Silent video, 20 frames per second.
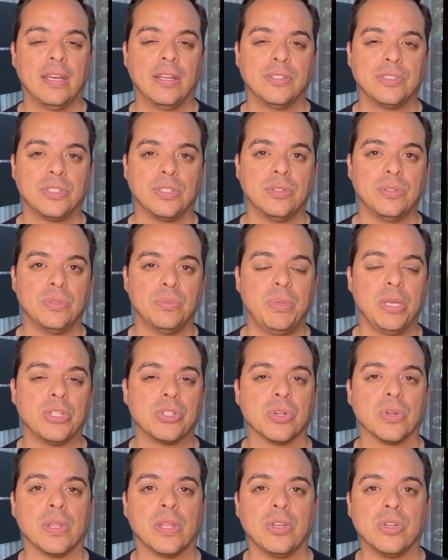to be
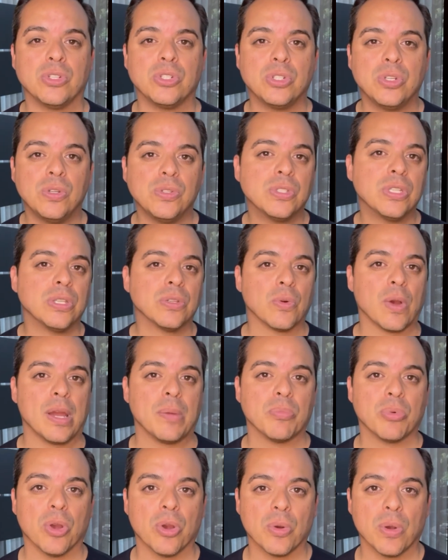sure that you're choosing the right
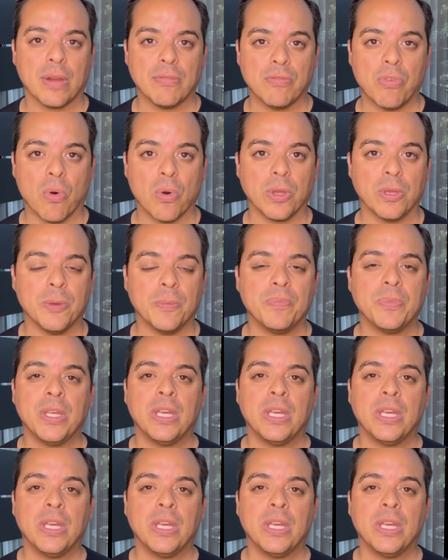program for you.